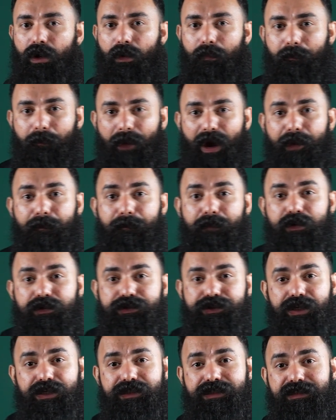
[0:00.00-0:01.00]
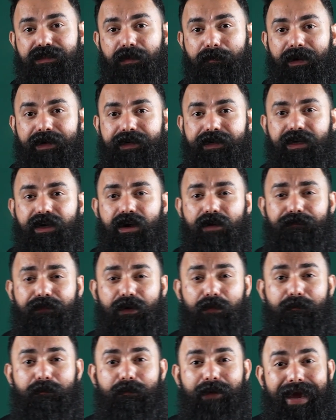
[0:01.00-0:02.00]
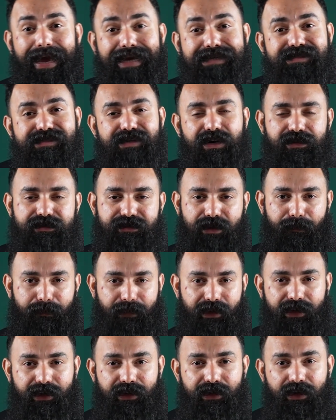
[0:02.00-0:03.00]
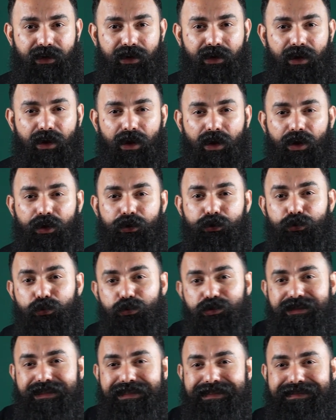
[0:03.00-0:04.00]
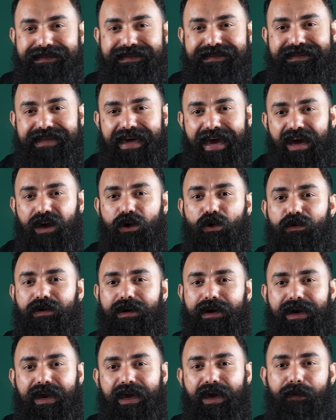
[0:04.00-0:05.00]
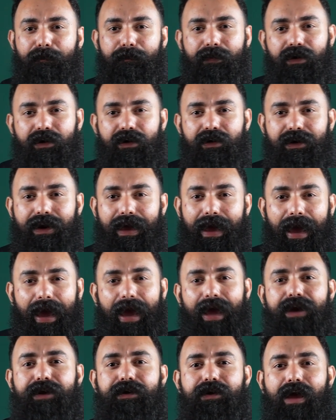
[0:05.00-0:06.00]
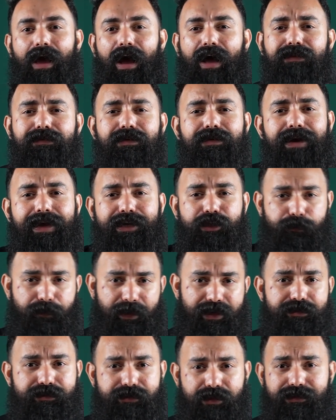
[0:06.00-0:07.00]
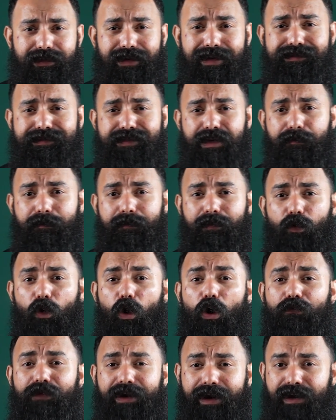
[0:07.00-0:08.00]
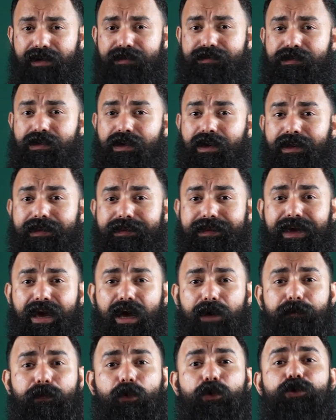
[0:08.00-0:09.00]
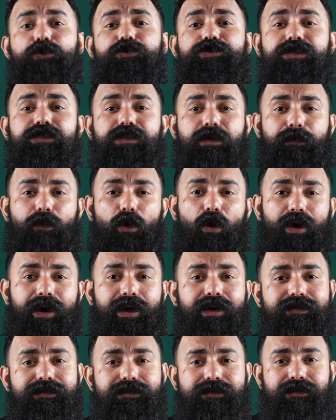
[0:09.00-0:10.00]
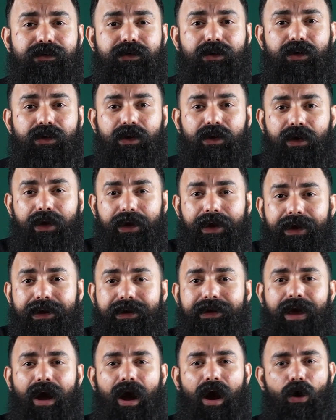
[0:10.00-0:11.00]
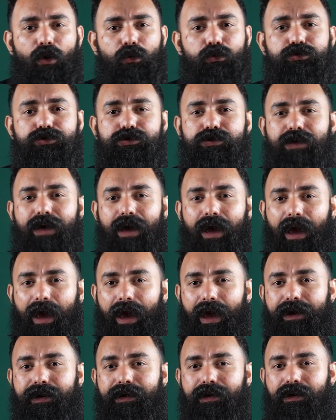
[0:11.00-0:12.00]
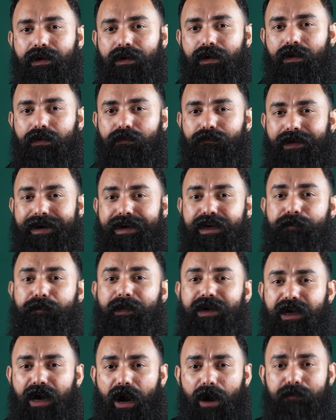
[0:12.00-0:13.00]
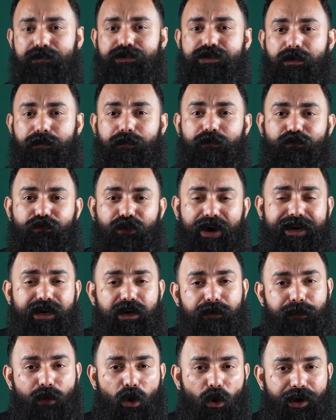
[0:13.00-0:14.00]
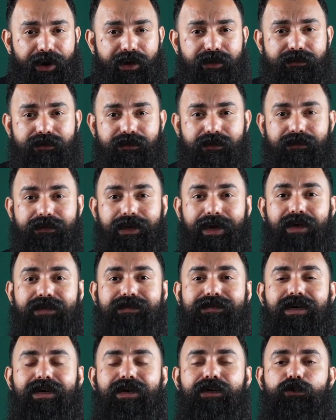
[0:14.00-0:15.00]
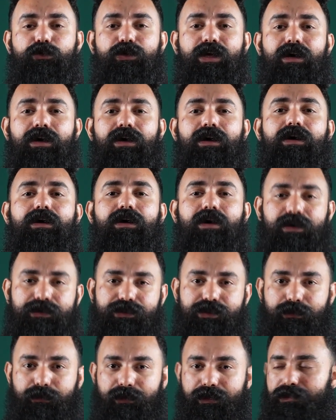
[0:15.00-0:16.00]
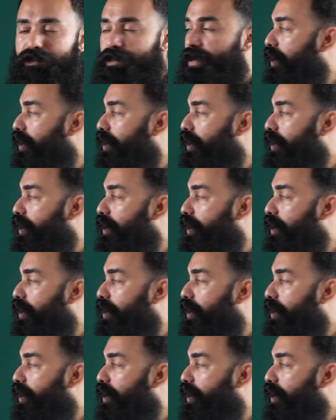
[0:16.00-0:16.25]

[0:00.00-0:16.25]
By purchasing the material from external supplier, using their own labor and other expenses, let's say overheads, they are producing the products in-house, and when it becomes the final products, they are selling to the customers.